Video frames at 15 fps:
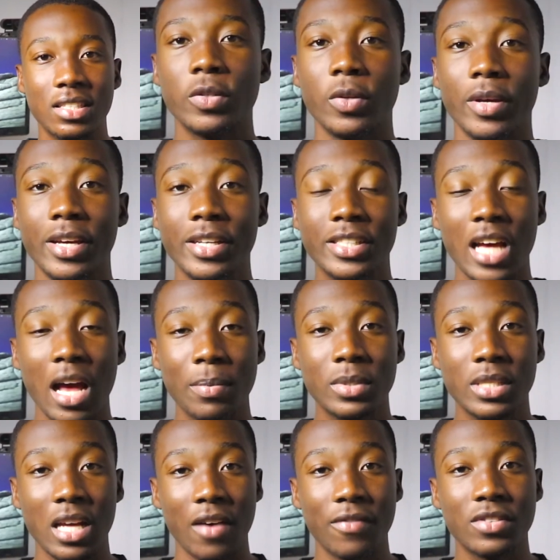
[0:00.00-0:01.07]
So each app
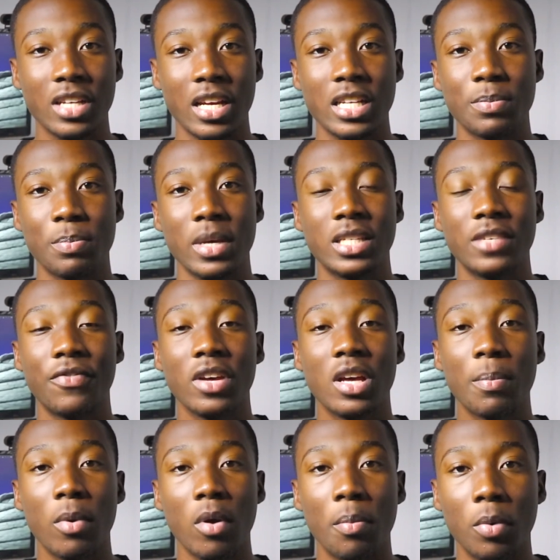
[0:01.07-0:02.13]
serves a specific
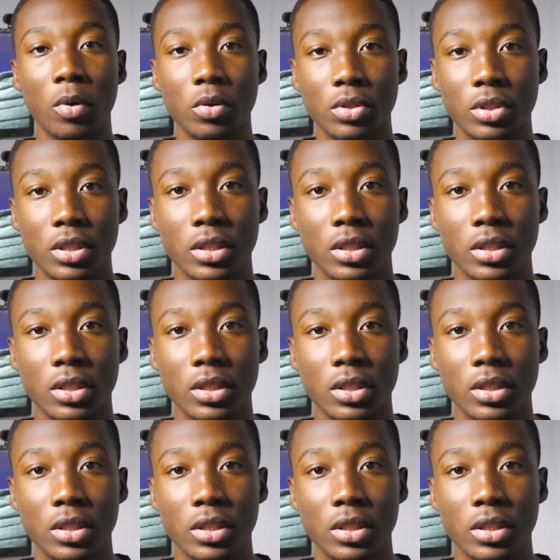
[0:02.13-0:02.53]
purpose.